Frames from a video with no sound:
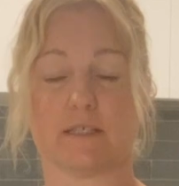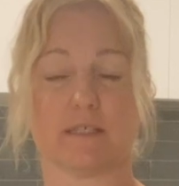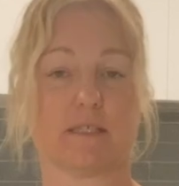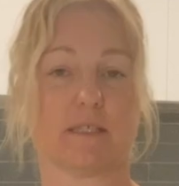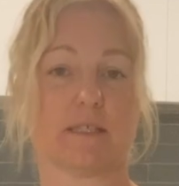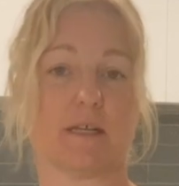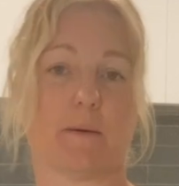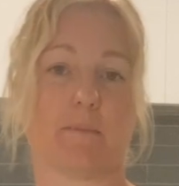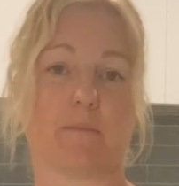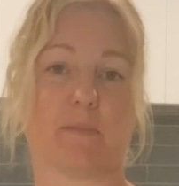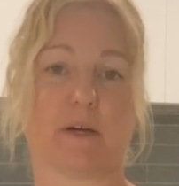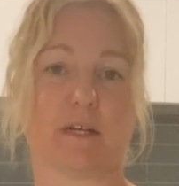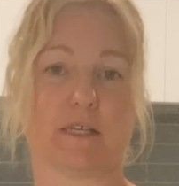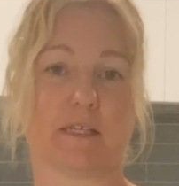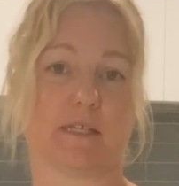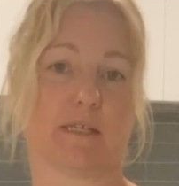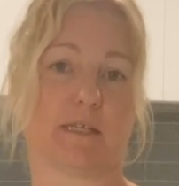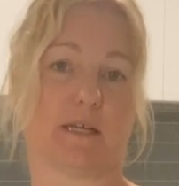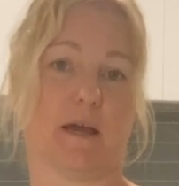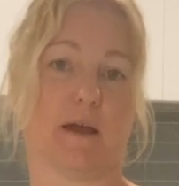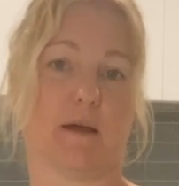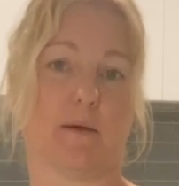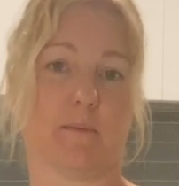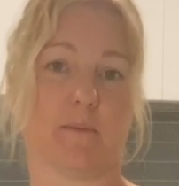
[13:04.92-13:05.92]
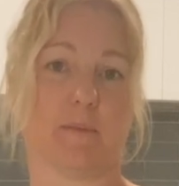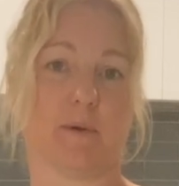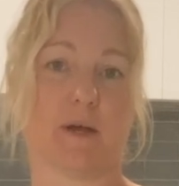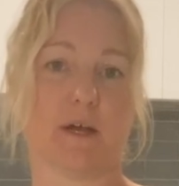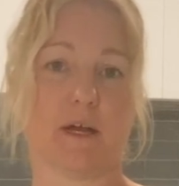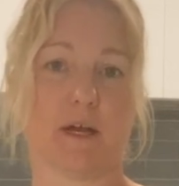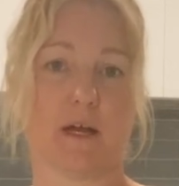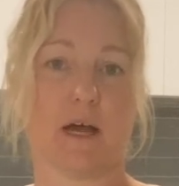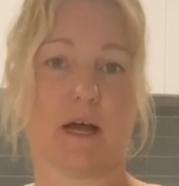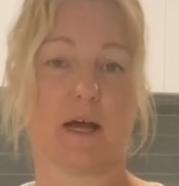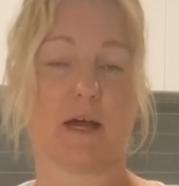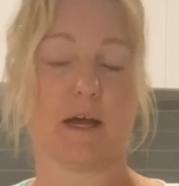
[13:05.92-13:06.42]
step by step,
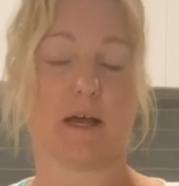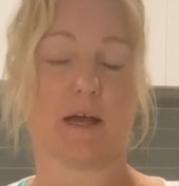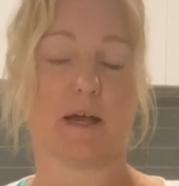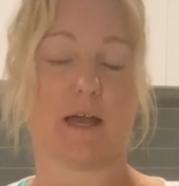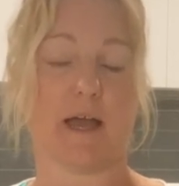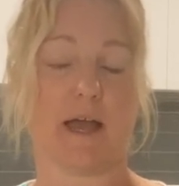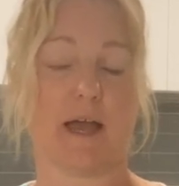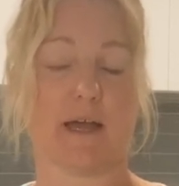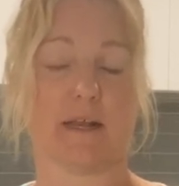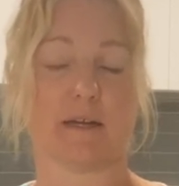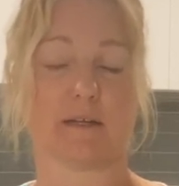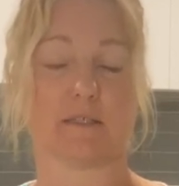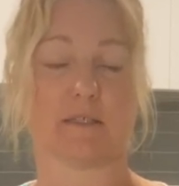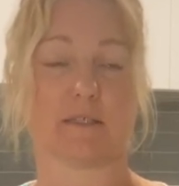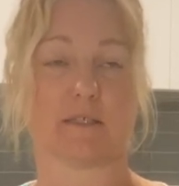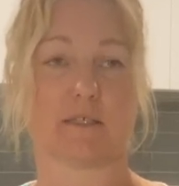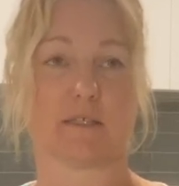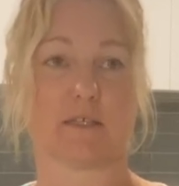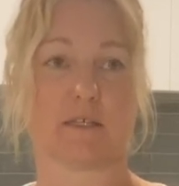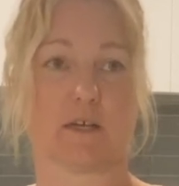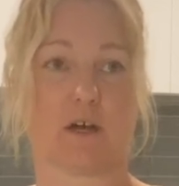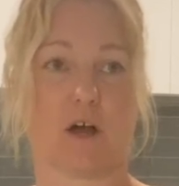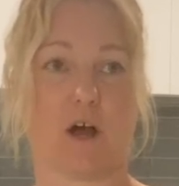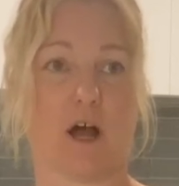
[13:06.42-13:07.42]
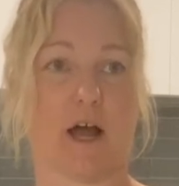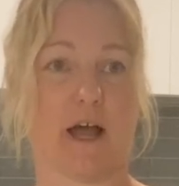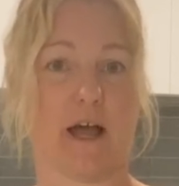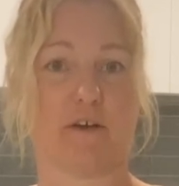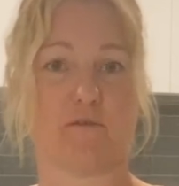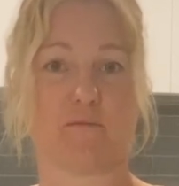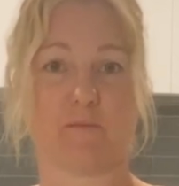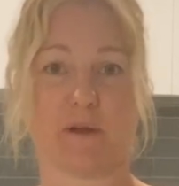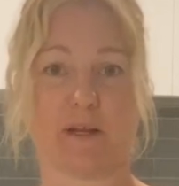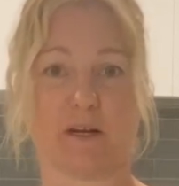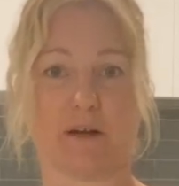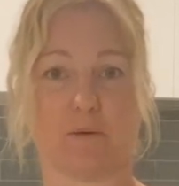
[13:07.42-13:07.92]
and I
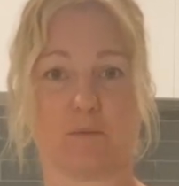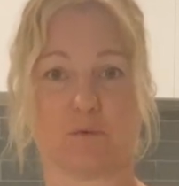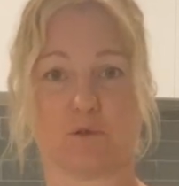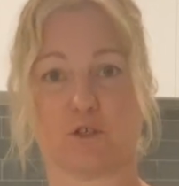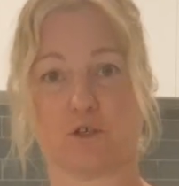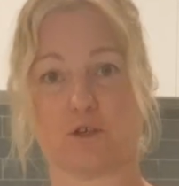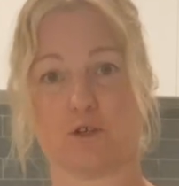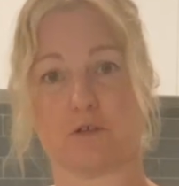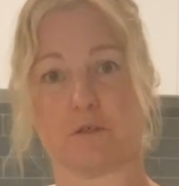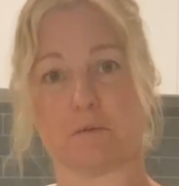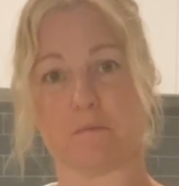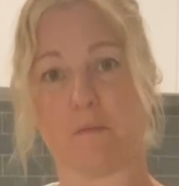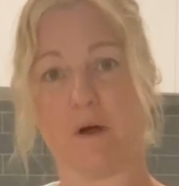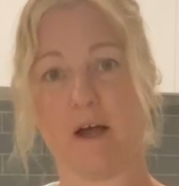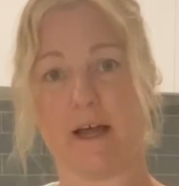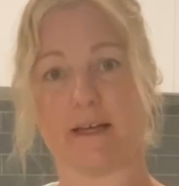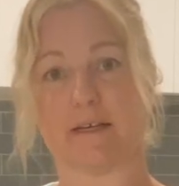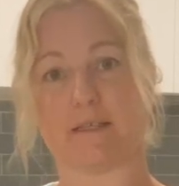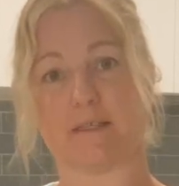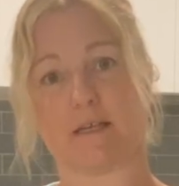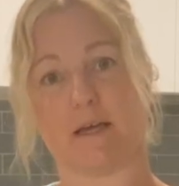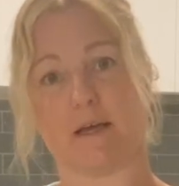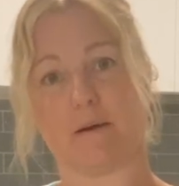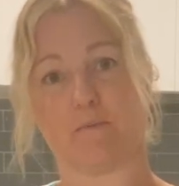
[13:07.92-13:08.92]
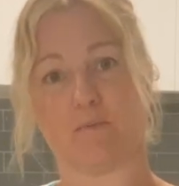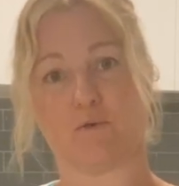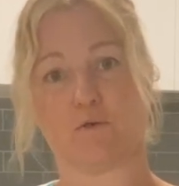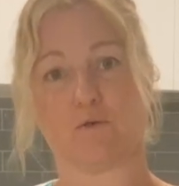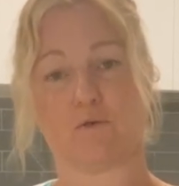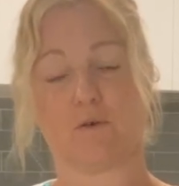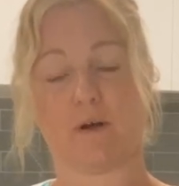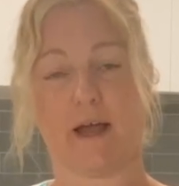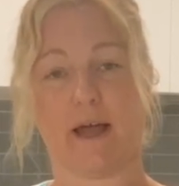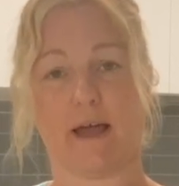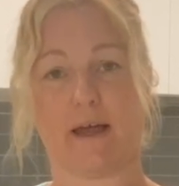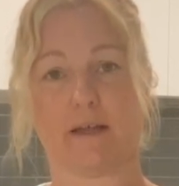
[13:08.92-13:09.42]
have been able to use my
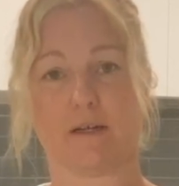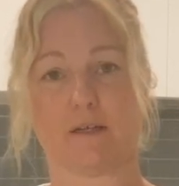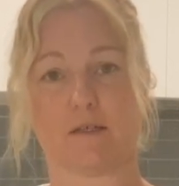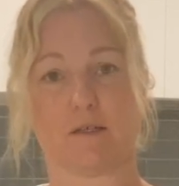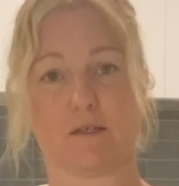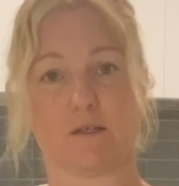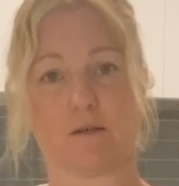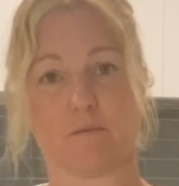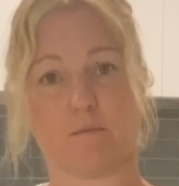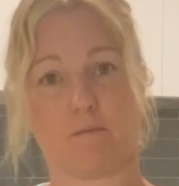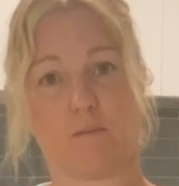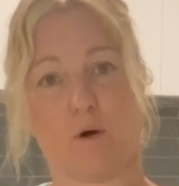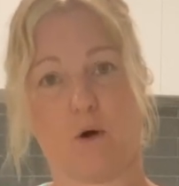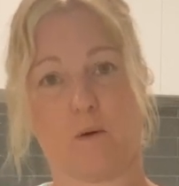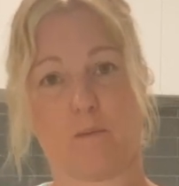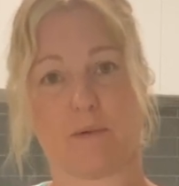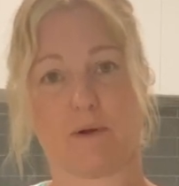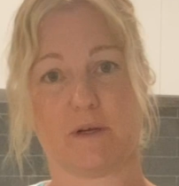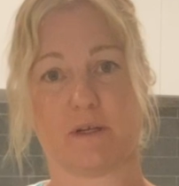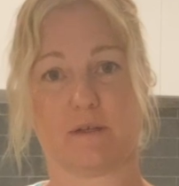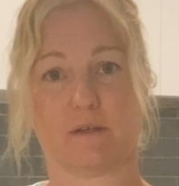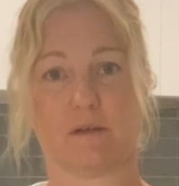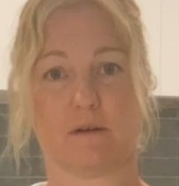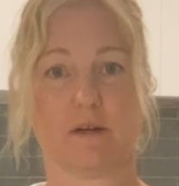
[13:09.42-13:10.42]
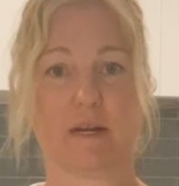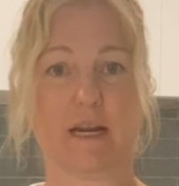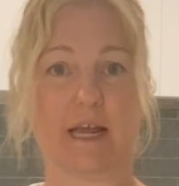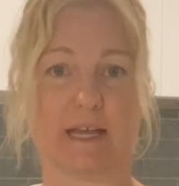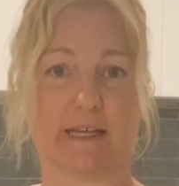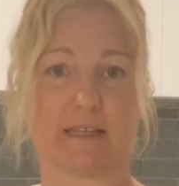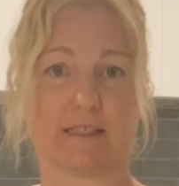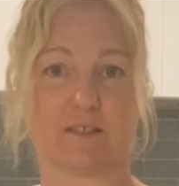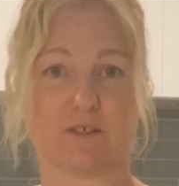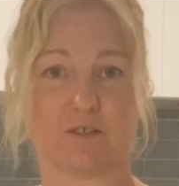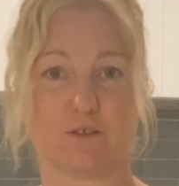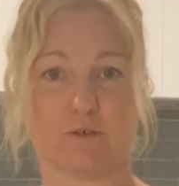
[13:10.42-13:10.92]
example and pop it
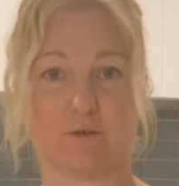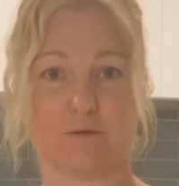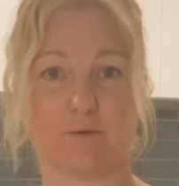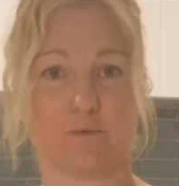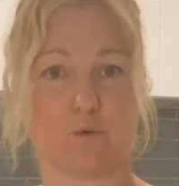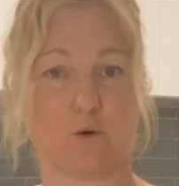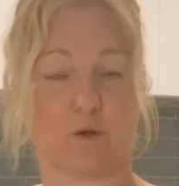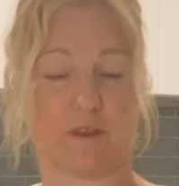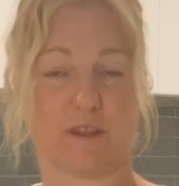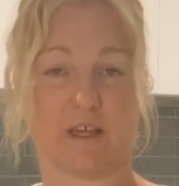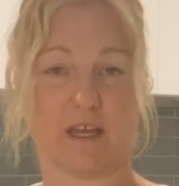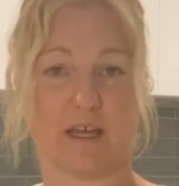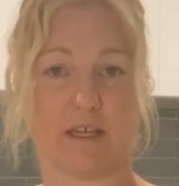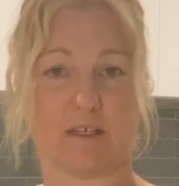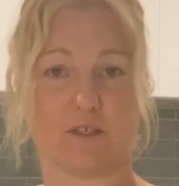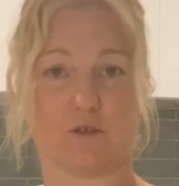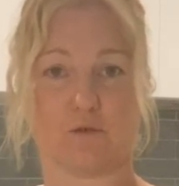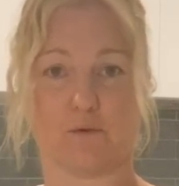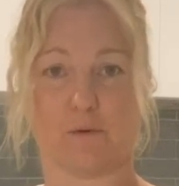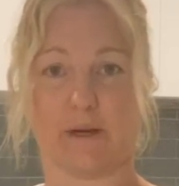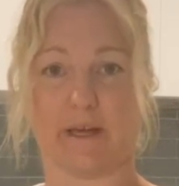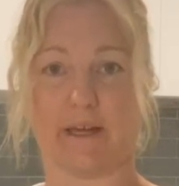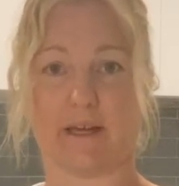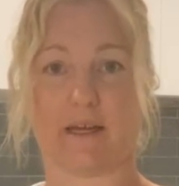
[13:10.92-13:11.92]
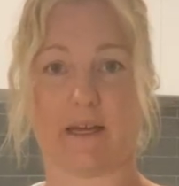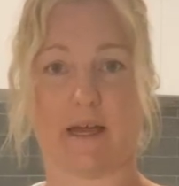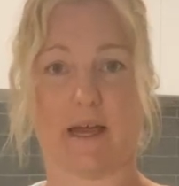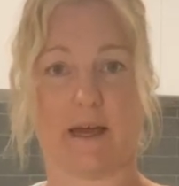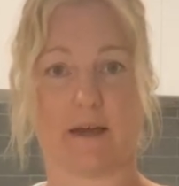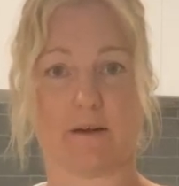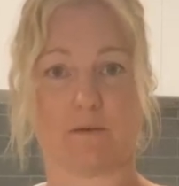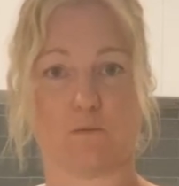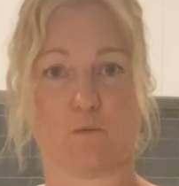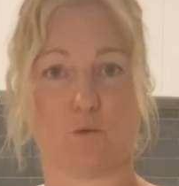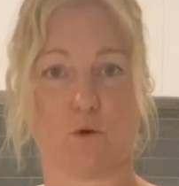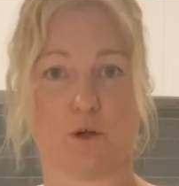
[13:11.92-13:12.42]
next to what they're doing
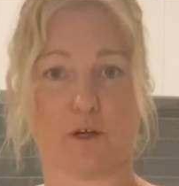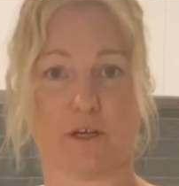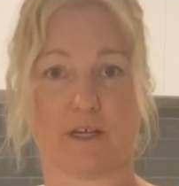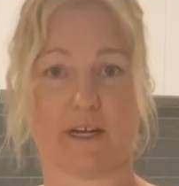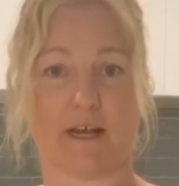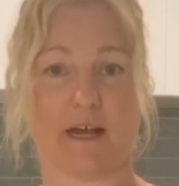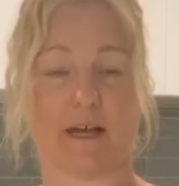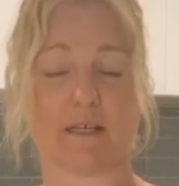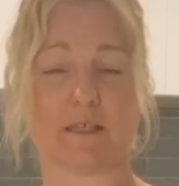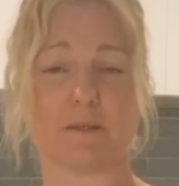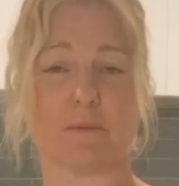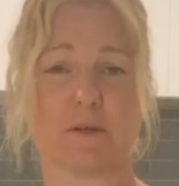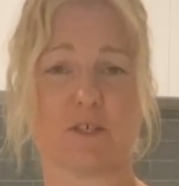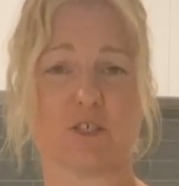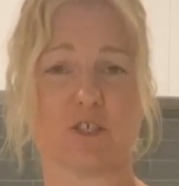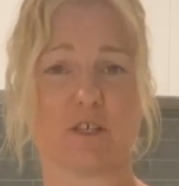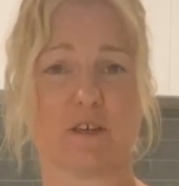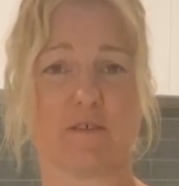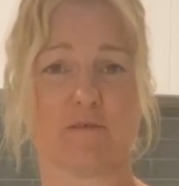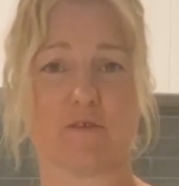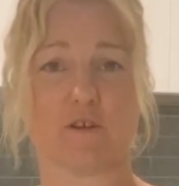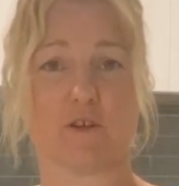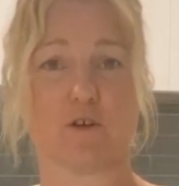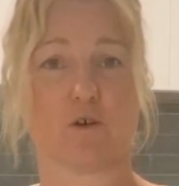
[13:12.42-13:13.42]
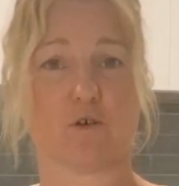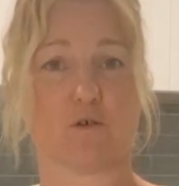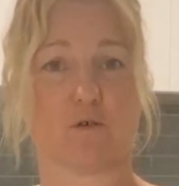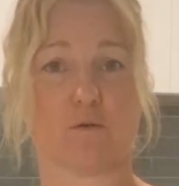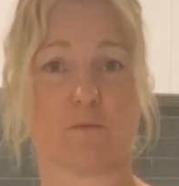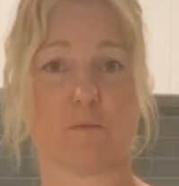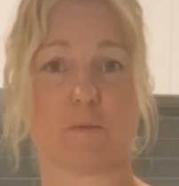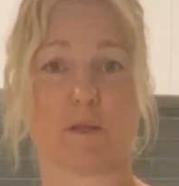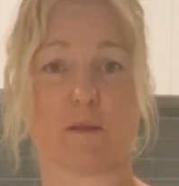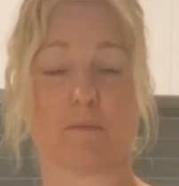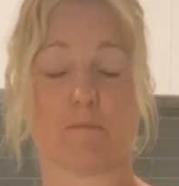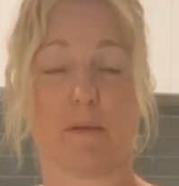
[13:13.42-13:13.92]
and work it out, especially if you're not good
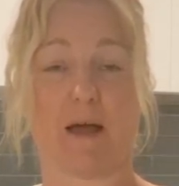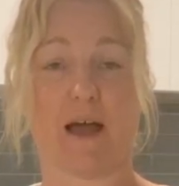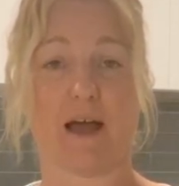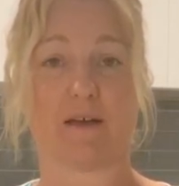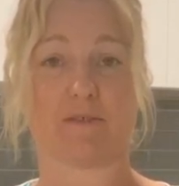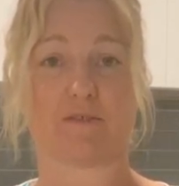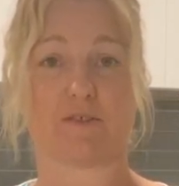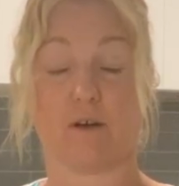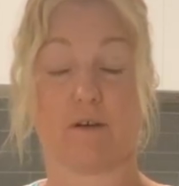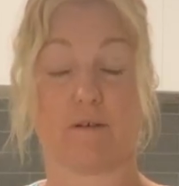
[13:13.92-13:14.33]
with maths.